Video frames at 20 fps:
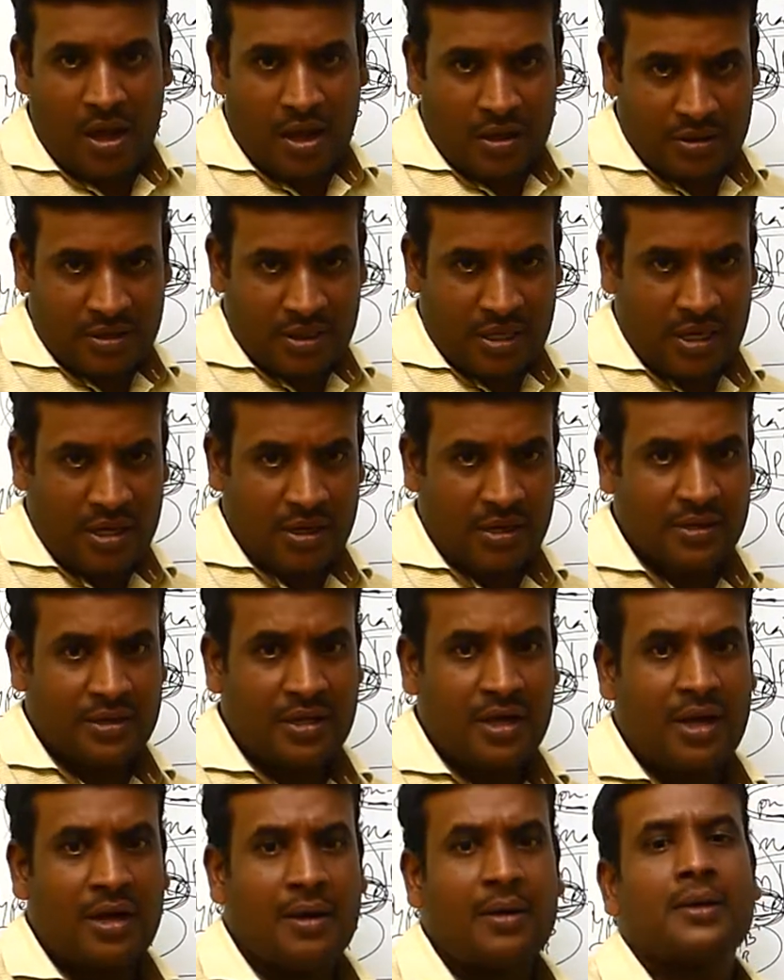That
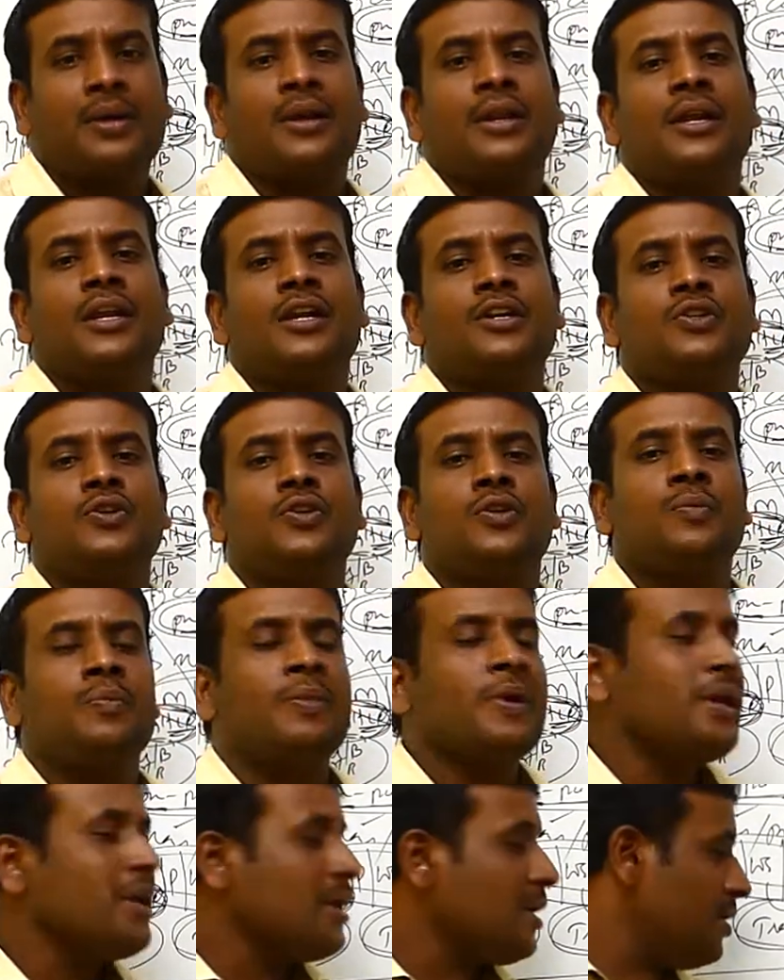the trade should
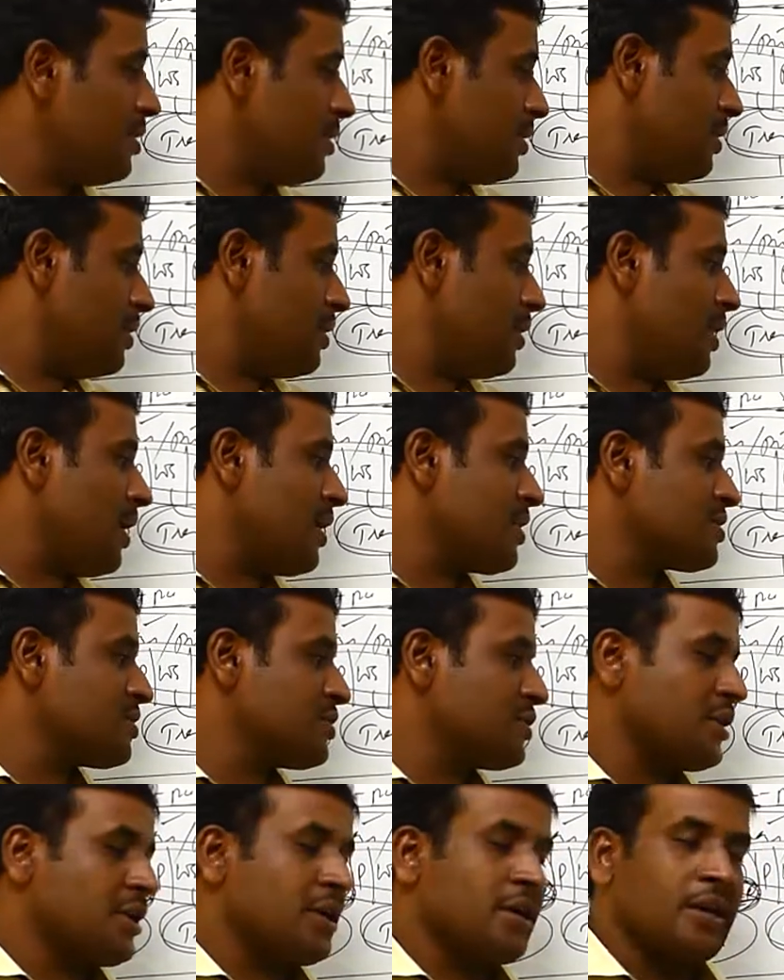be
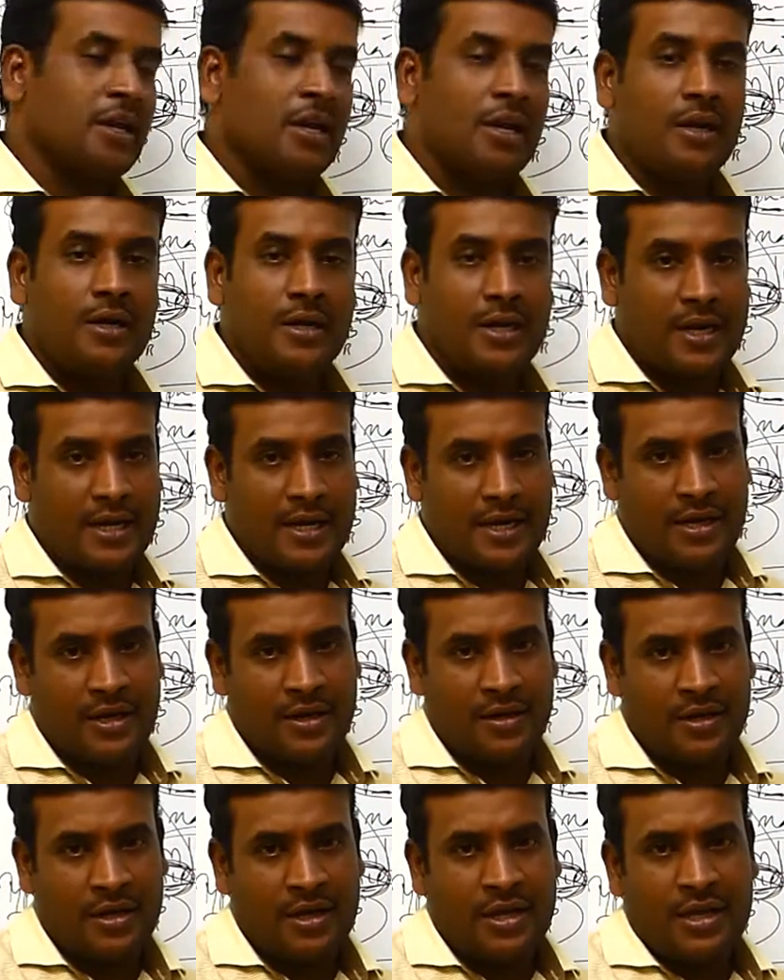external
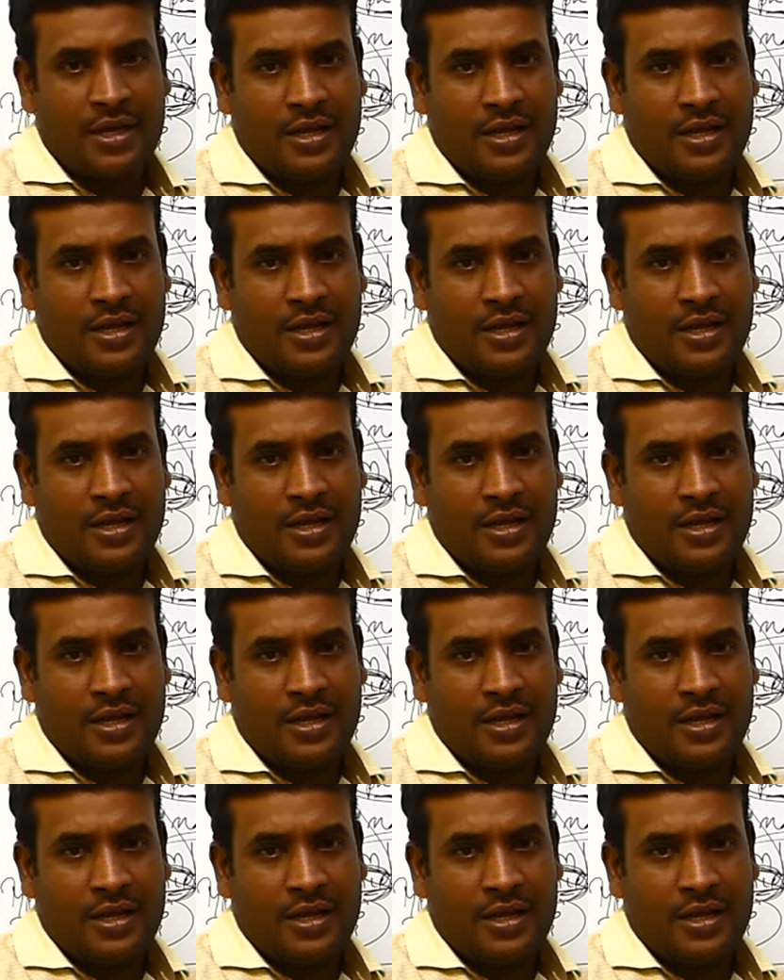trade.